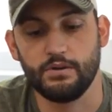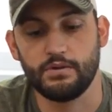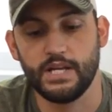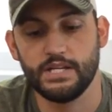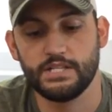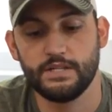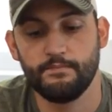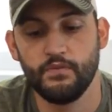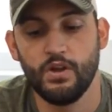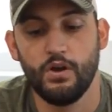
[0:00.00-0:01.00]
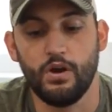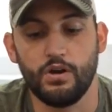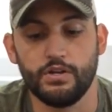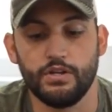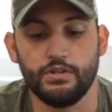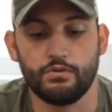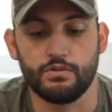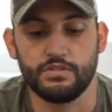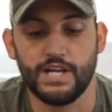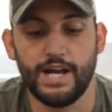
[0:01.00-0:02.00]
location. On
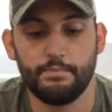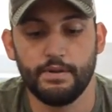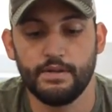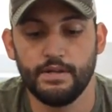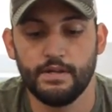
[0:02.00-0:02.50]
your top